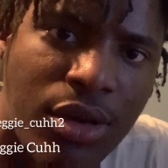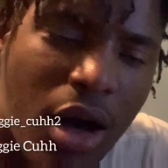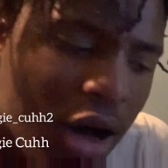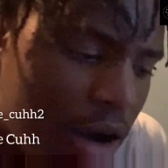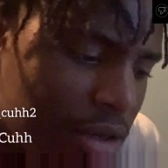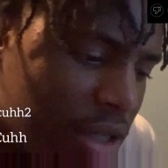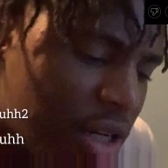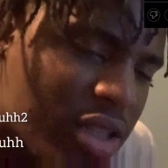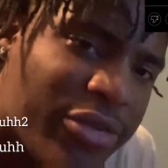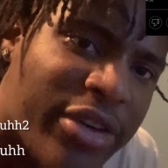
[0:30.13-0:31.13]
All the
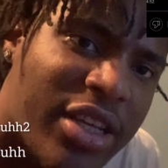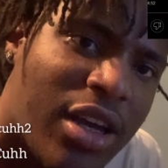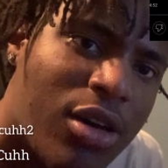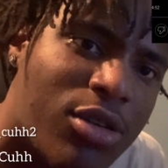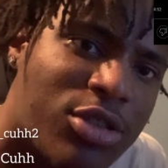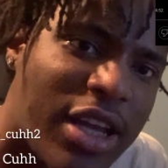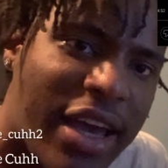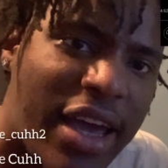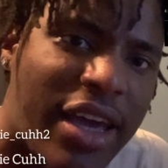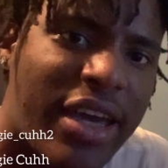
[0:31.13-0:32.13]
other videos that
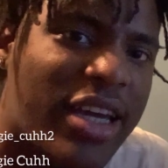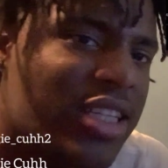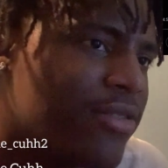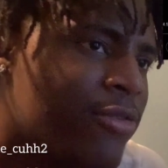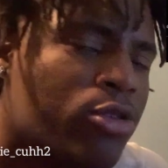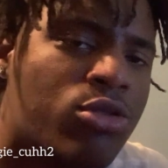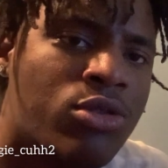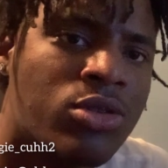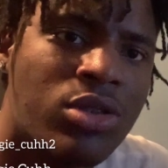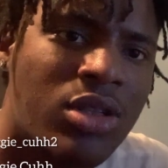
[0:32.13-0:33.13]
had heavy
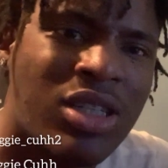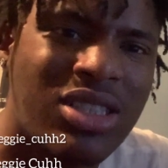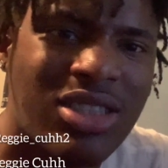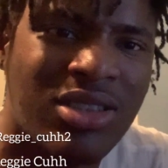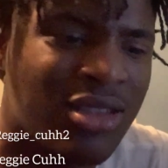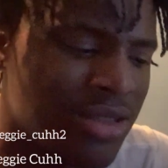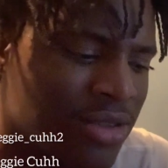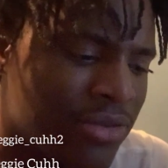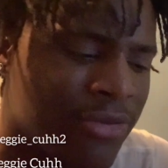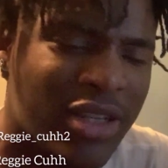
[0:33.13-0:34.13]
views,
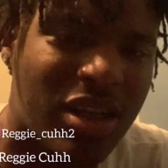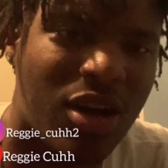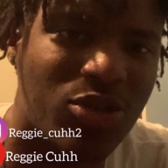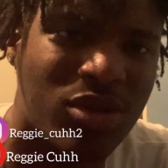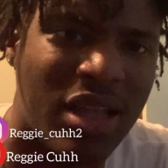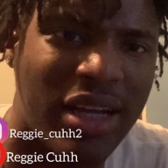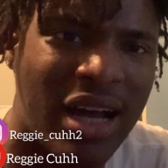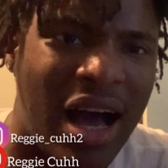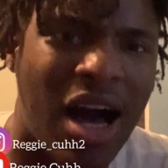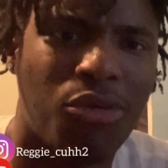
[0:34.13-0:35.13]
the videos was like 1
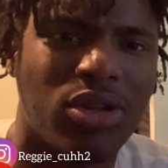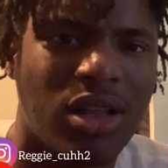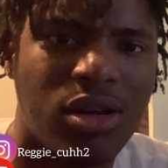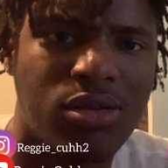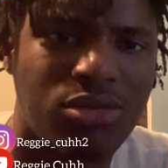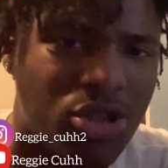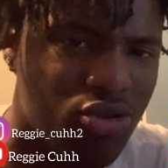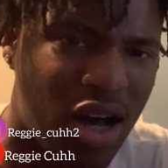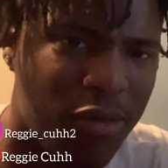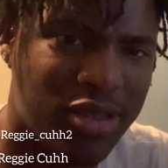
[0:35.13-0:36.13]
hour long,
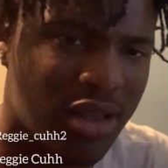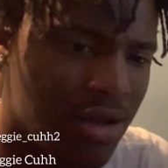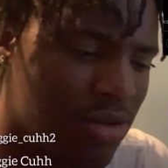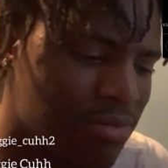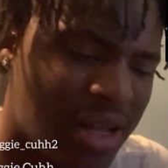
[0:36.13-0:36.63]
2 hours long.